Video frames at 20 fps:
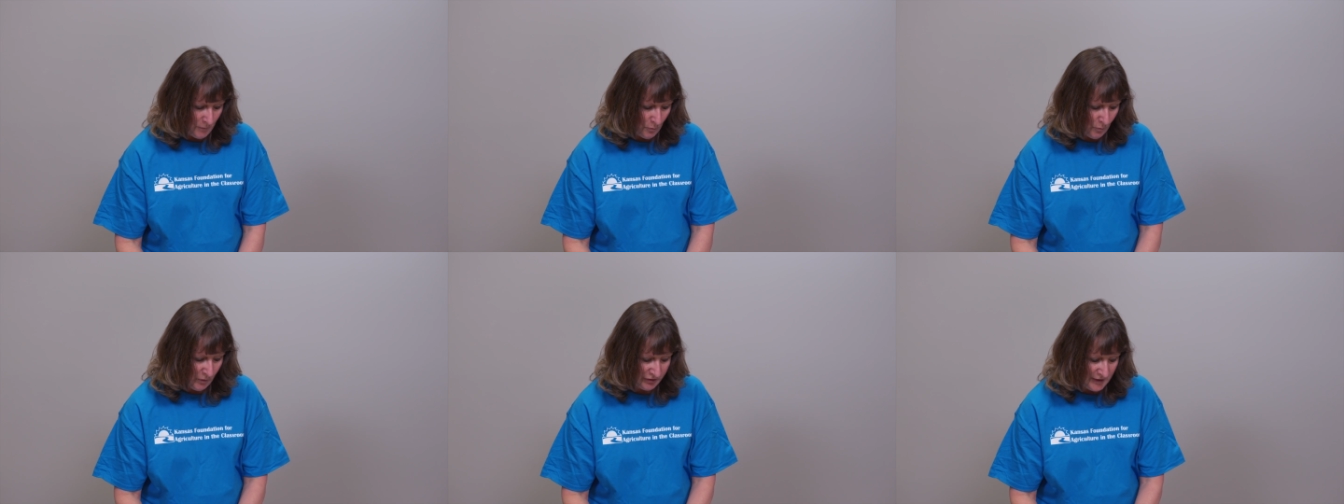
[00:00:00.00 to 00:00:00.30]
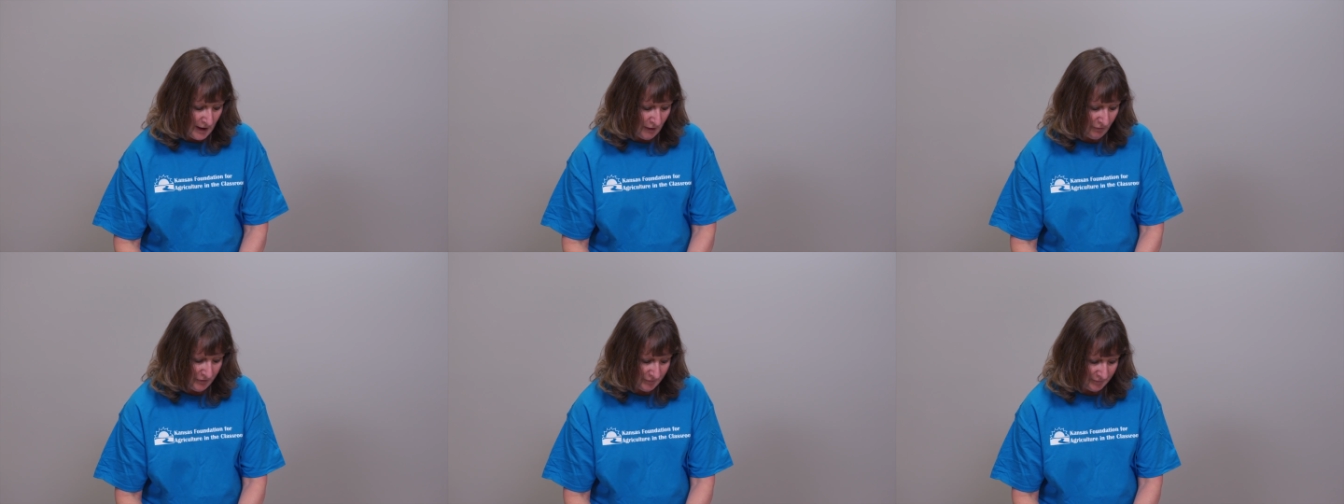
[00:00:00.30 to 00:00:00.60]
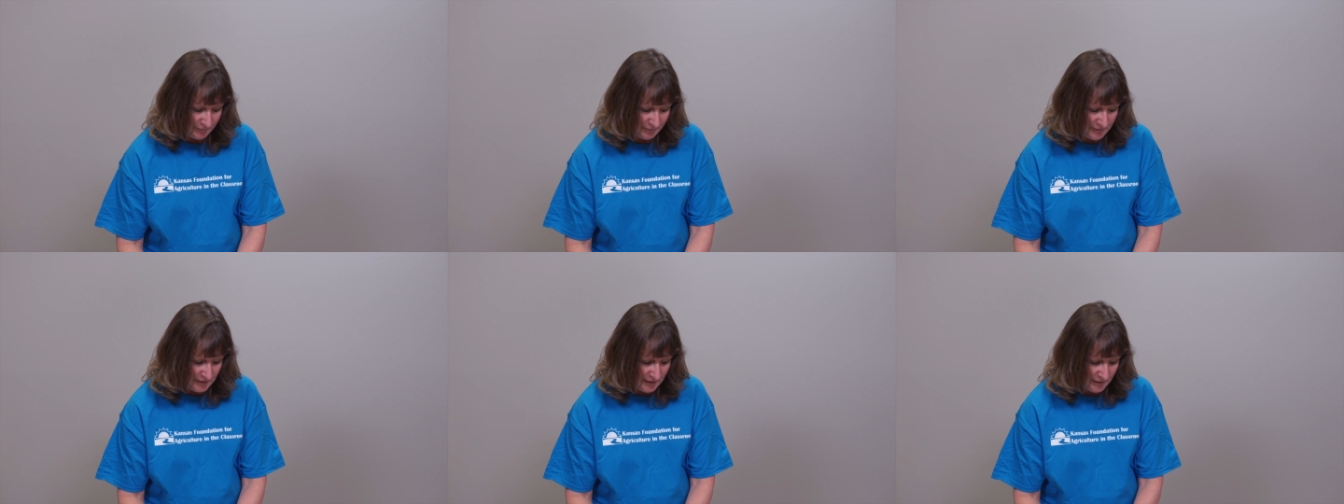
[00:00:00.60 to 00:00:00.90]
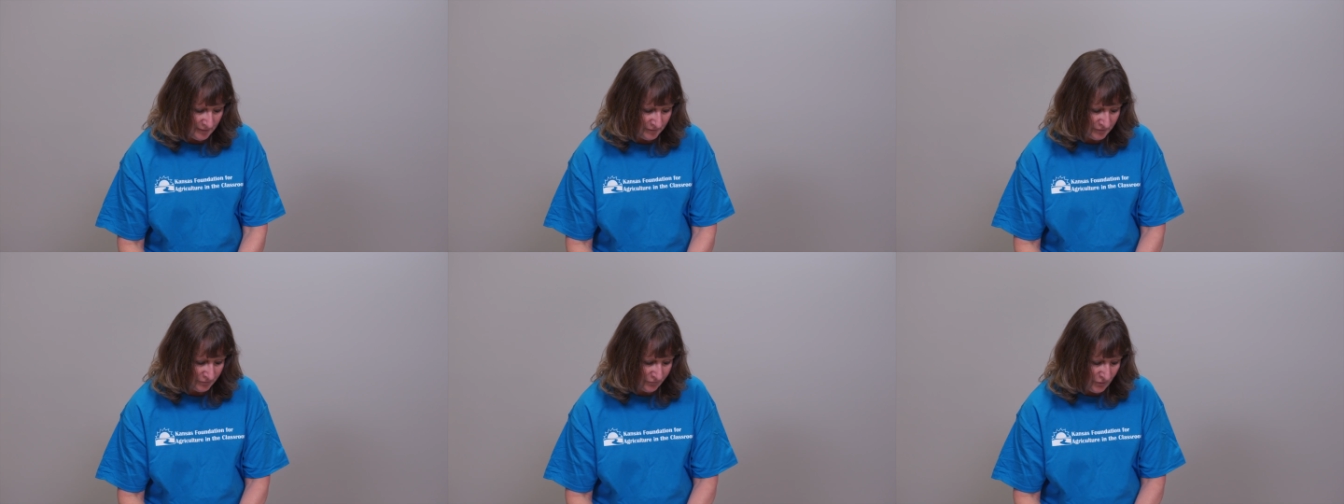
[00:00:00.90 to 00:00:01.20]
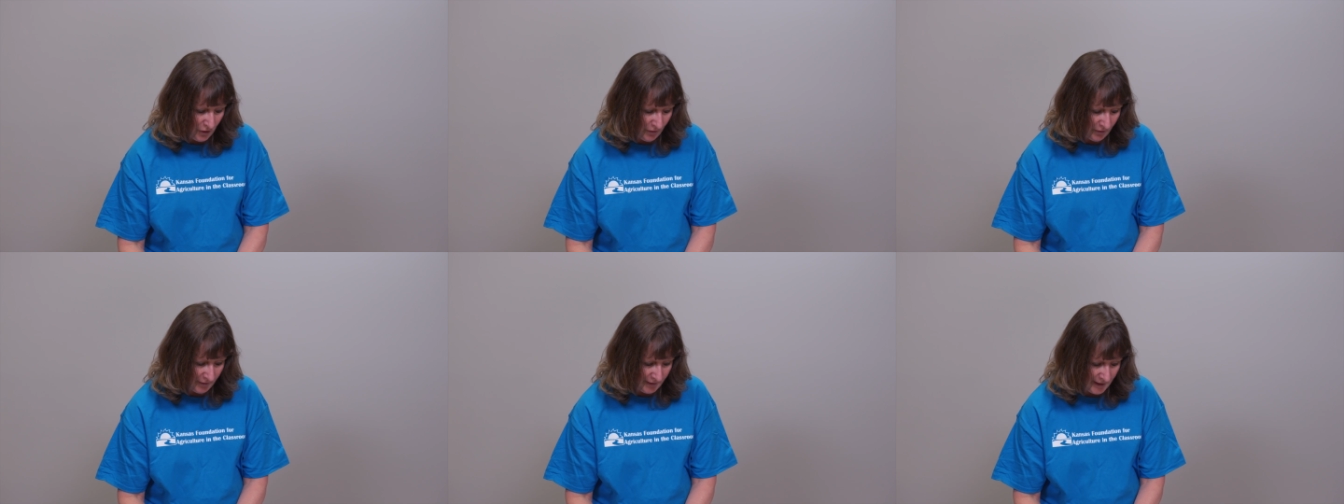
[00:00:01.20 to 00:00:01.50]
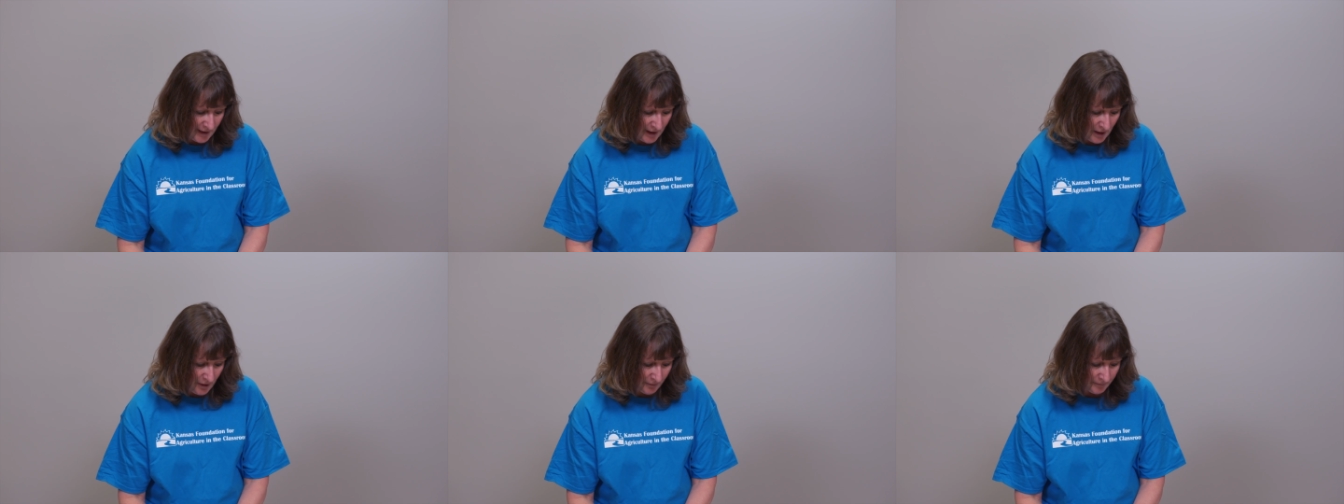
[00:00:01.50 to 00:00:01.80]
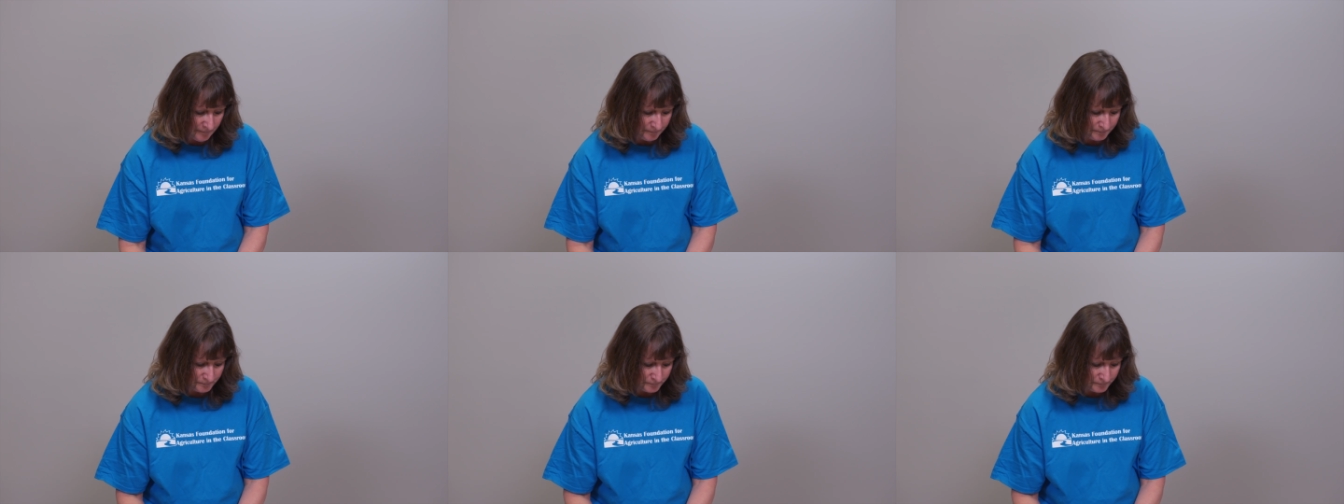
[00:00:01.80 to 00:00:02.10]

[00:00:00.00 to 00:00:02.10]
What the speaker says: without the seeds falling out.